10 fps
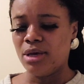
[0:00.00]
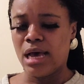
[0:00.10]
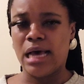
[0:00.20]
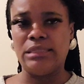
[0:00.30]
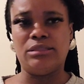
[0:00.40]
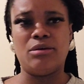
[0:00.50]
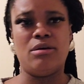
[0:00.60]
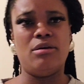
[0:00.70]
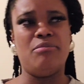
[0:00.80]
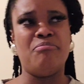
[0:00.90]
And
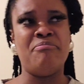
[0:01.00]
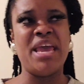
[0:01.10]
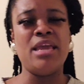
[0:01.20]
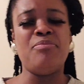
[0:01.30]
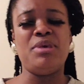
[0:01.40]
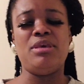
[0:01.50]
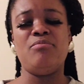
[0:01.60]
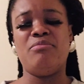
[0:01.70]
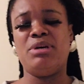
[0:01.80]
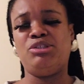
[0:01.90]
maybe
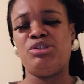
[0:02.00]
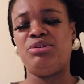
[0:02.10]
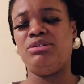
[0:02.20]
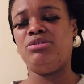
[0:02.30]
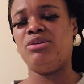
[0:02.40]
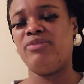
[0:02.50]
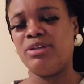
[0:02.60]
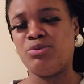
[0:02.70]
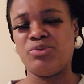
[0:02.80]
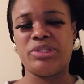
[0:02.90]
majority of
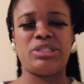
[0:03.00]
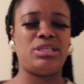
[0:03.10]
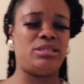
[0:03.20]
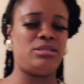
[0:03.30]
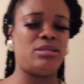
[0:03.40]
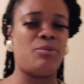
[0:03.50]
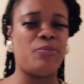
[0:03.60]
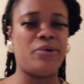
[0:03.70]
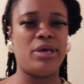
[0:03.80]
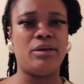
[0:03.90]
us will sit
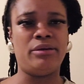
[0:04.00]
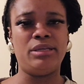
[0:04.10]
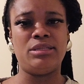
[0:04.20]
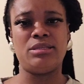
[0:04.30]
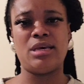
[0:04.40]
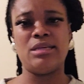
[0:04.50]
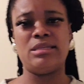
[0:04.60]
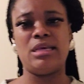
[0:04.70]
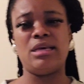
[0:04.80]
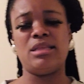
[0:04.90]
somewhere and criticize
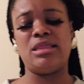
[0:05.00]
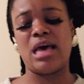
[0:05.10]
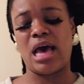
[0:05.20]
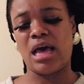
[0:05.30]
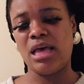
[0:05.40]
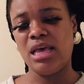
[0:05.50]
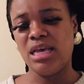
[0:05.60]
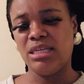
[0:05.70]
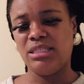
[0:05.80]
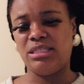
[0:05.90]
her that
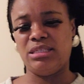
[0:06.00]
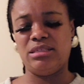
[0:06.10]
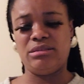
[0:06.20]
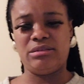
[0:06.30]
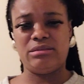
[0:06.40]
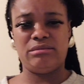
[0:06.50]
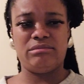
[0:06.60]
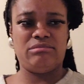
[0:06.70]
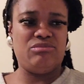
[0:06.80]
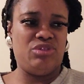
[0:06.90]
she's,
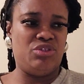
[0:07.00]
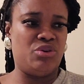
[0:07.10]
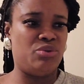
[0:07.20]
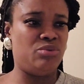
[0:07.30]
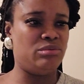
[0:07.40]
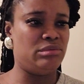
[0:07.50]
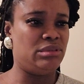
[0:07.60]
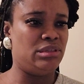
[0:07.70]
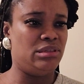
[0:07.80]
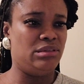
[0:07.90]
you know,
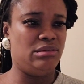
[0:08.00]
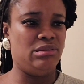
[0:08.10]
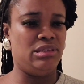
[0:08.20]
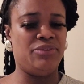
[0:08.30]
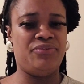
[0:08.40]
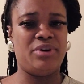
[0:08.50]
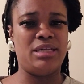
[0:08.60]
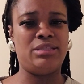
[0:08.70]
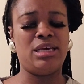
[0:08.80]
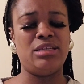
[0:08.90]
looking for
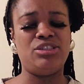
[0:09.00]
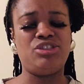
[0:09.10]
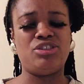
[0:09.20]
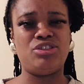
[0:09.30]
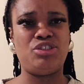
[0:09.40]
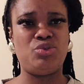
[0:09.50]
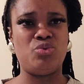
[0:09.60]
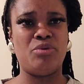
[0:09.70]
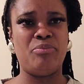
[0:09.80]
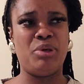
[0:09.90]
attention. She
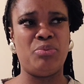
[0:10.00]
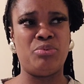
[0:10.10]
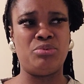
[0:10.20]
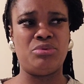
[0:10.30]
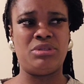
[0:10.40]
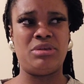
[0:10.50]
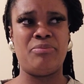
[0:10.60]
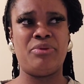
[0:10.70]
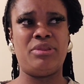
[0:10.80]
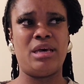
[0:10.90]
want people to
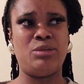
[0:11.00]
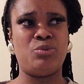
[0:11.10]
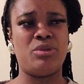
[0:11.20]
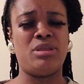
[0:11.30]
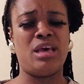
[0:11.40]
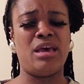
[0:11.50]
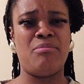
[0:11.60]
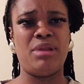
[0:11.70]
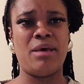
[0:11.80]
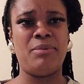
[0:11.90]
sympathize with her,
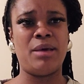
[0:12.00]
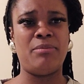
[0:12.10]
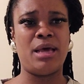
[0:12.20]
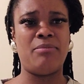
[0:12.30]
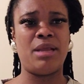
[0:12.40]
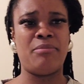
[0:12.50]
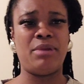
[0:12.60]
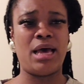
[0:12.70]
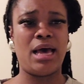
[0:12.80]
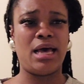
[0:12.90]
blah, blah, blah, blah,
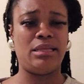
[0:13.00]
blah.